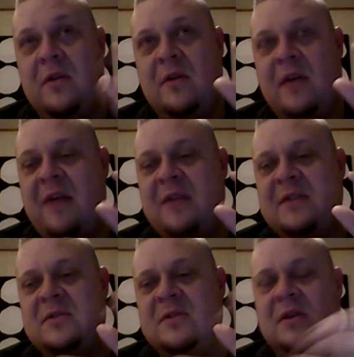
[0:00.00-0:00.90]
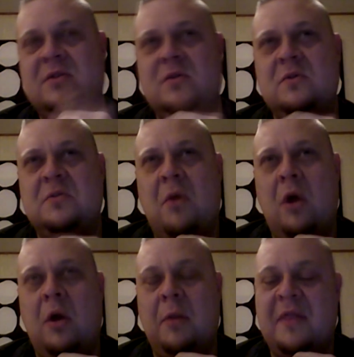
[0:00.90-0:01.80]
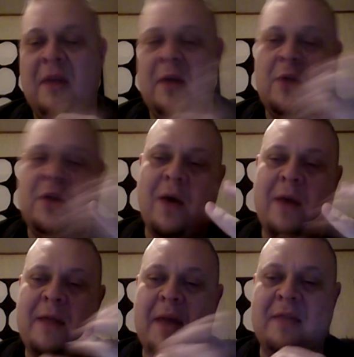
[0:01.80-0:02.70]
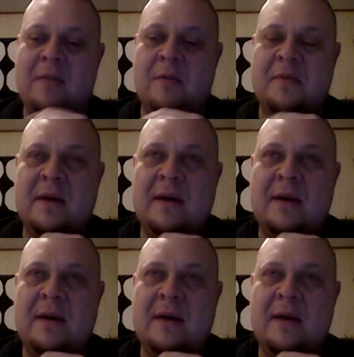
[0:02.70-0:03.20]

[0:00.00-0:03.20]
the characters are so small, but then when you animate them,